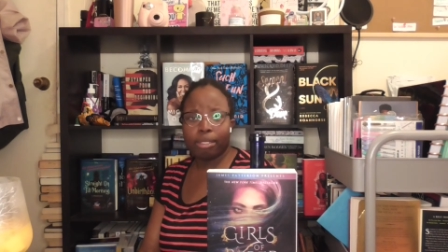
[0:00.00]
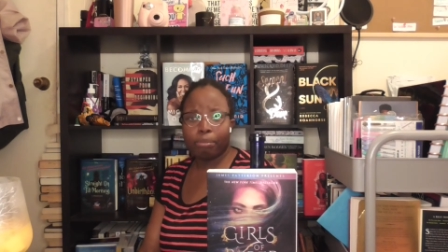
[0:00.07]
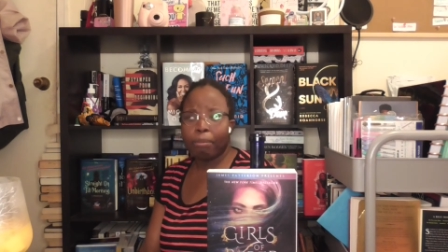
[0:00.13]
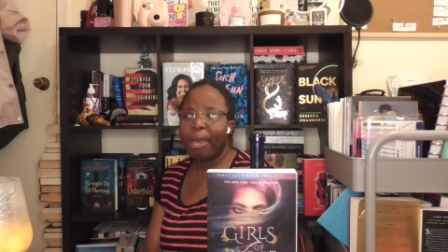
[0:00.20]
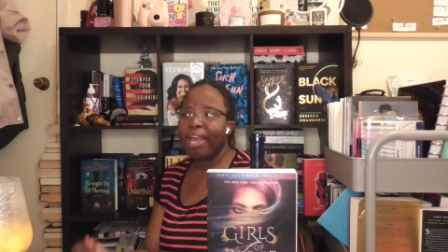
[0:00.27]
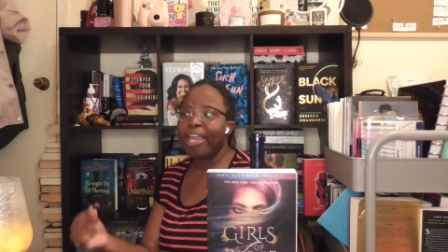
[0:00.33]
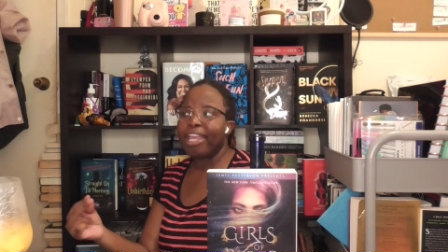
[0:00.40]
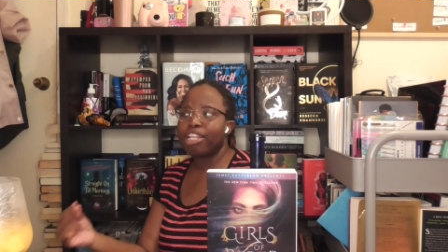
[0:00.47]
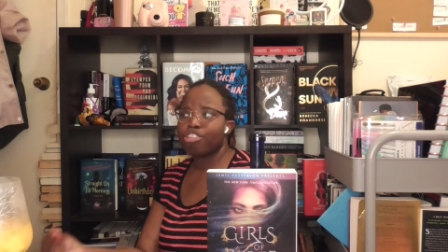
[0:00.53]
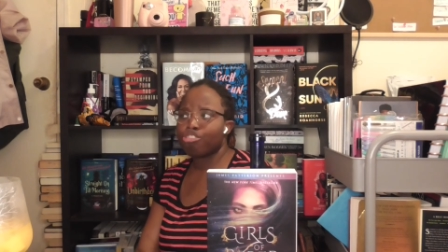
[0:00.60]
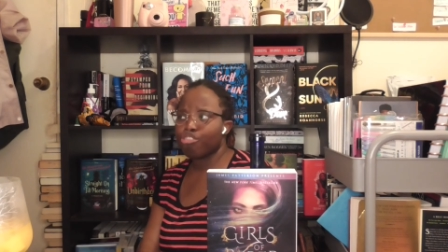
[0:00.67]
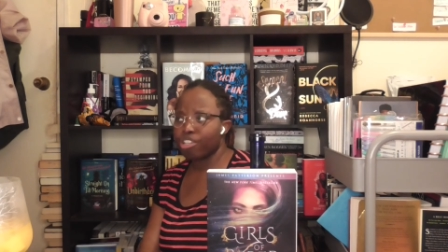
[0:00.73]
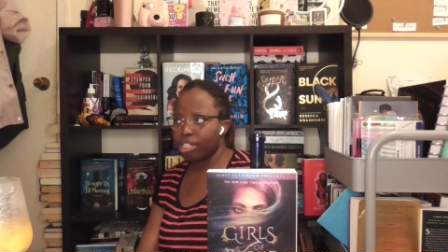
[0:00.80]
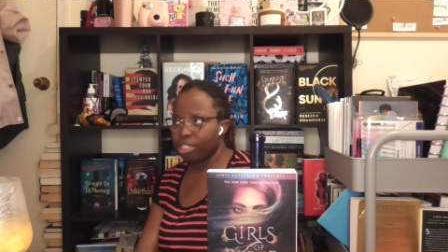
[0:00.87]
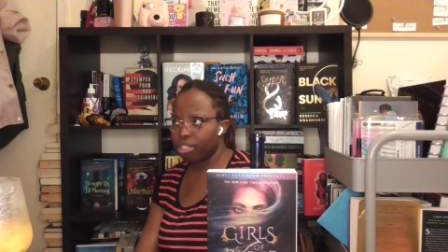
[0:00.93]
my
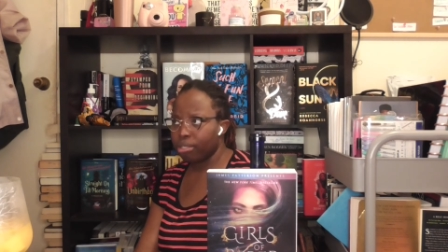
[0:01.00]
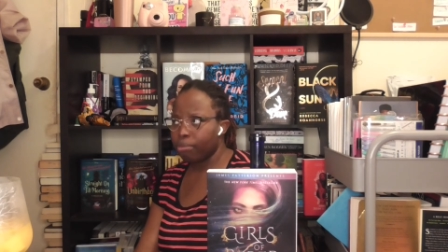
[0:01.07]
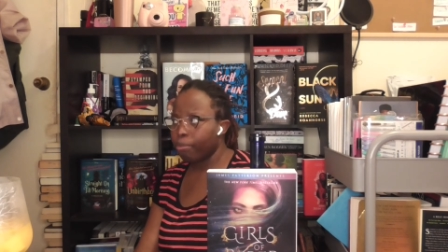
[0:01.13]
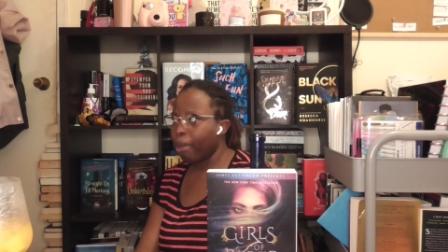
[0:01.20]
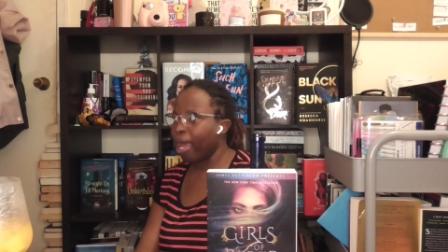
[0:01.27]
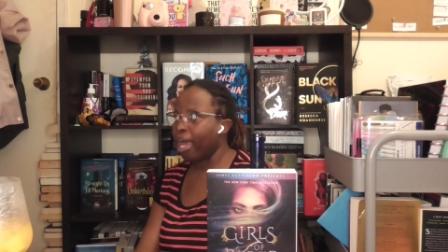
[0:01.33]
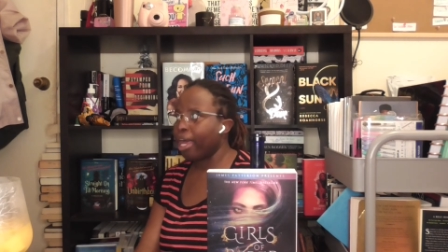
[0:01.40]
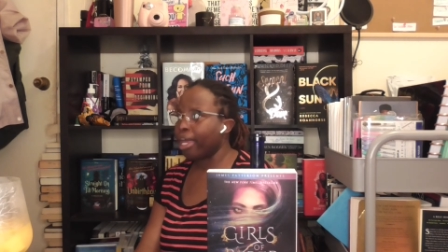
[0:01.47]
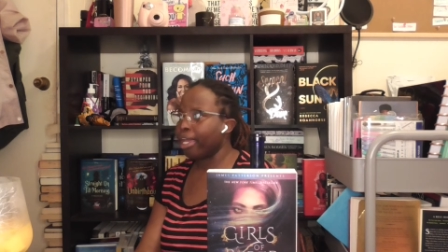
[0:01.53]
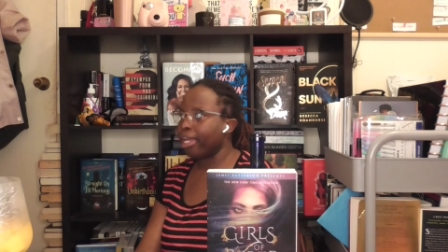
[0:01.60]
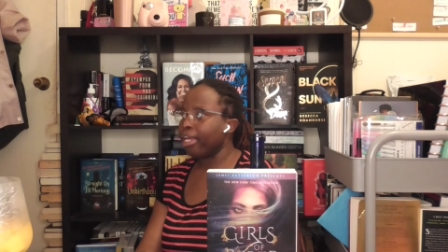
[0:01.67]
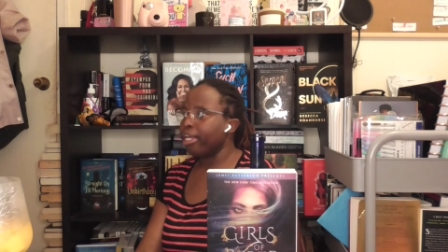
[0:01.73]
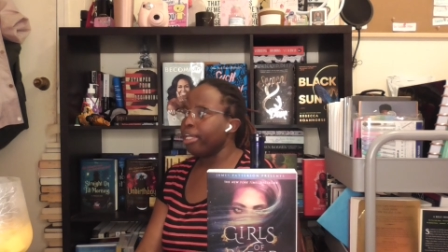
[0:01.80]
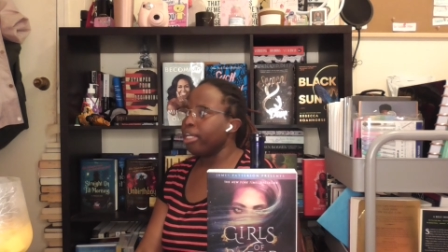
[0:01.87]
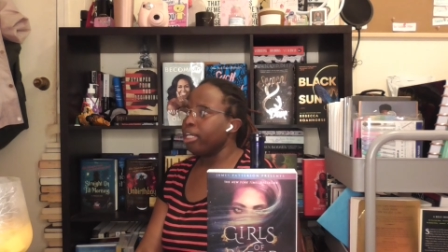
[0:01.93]
hatred, my
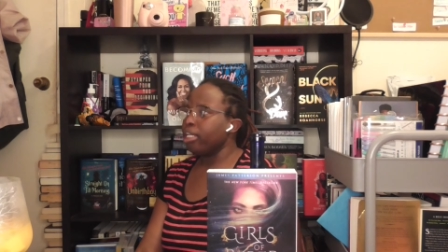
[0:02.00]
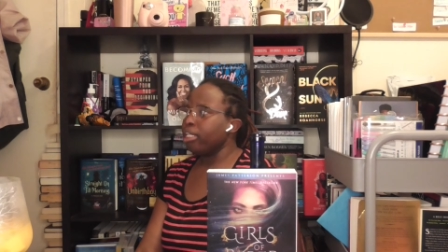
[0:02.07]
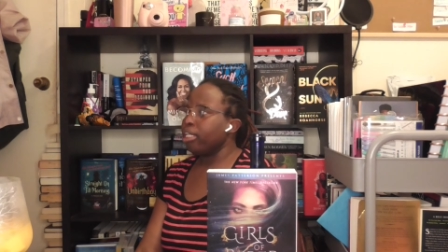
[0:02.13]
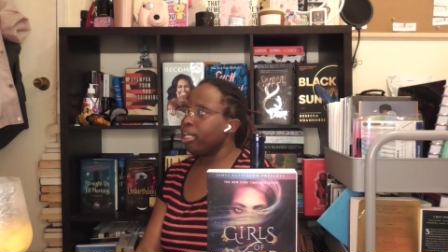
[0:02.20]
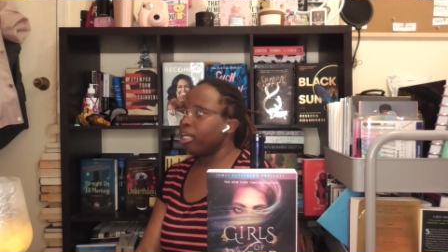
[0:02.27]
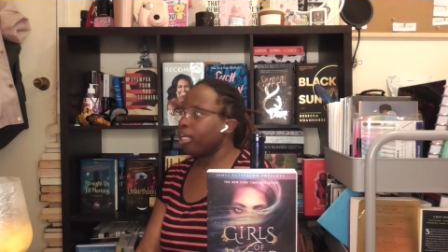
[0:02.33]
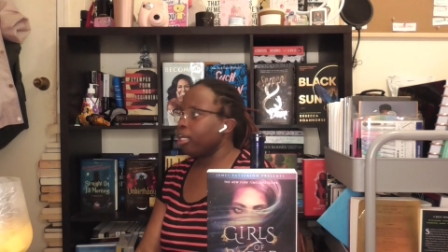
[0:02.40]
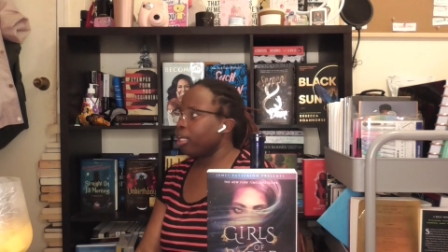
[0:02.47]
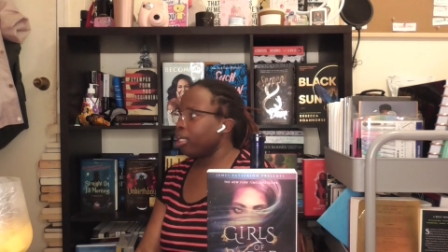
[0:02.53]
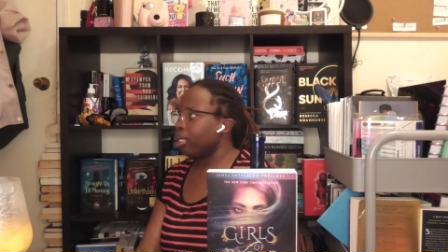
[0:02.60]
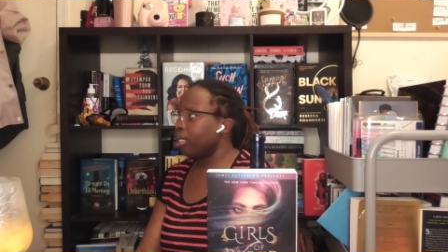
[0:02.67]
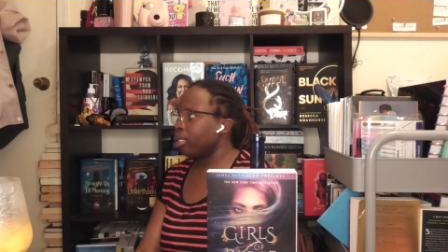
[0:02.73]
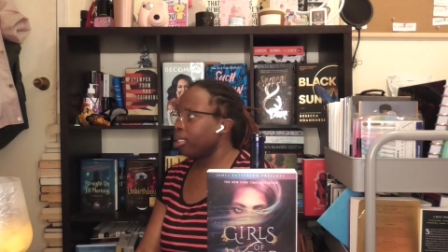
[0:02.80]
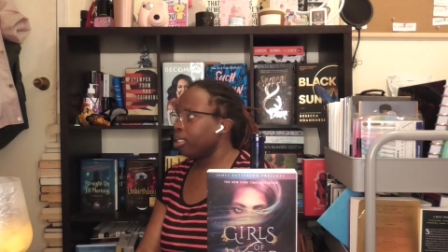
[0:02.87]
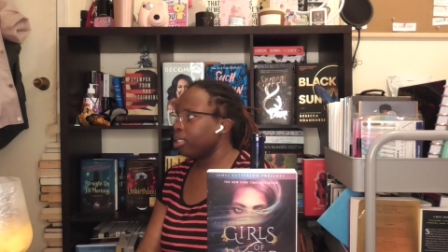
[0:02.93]

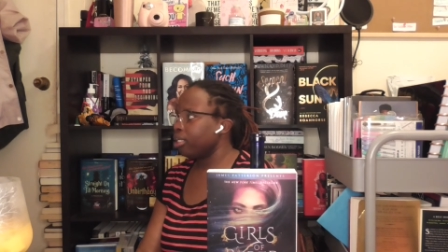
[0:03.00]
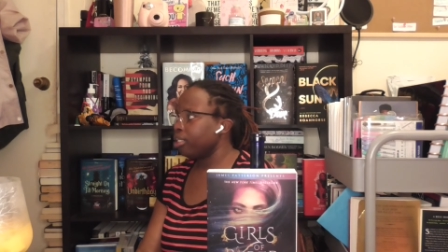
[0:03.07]
uh,